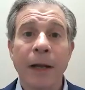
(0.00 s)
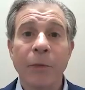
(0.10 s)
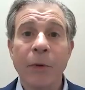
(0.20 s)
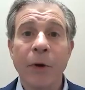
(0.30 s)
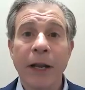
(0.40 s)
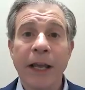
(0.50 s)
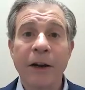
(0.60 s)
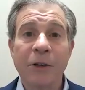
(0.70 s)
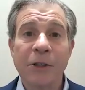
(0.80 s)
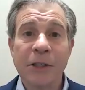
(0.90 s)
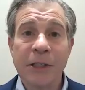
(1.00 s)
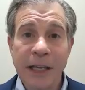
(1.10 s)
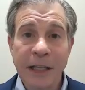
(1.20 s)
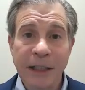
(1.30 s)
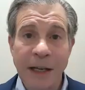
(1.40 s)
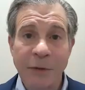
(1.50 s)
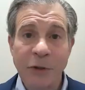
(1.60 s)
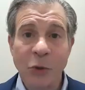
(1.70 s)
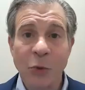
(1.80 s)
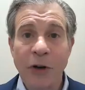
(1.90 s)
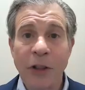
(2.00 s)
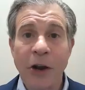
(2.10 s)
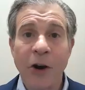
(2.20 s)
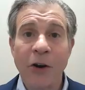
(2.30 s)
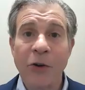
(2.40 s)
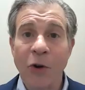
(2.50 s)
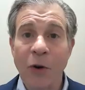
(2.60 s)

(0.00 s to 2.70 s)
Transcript: but we want to get our zinc levels to where they are